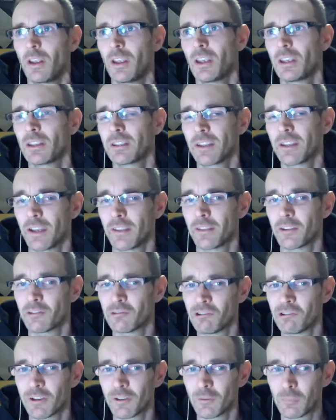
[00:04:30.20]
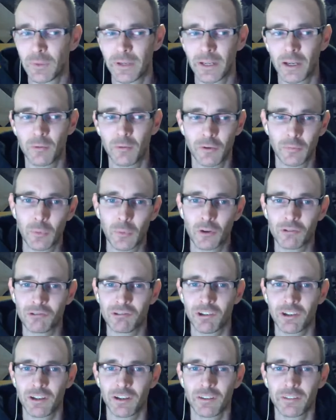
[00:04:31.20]
yeah, the triggers, being able to spot
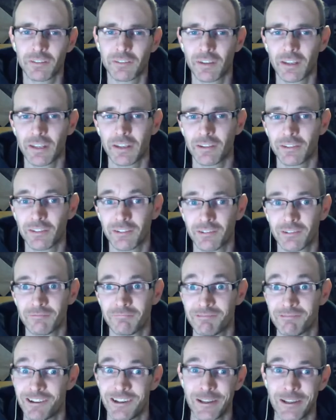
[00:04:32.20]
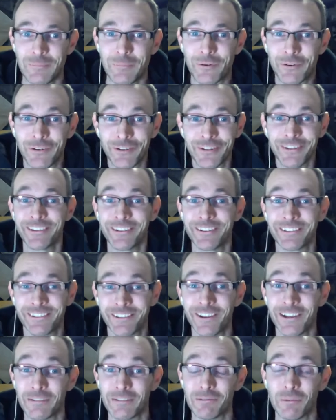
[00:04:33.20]
triggers is really important,
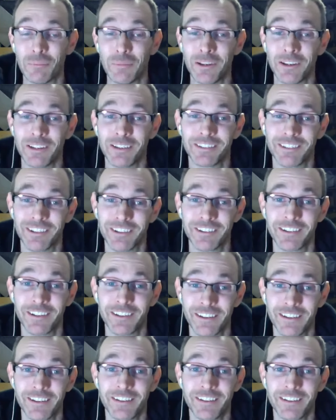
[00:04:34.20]
certainly for me. So yeah,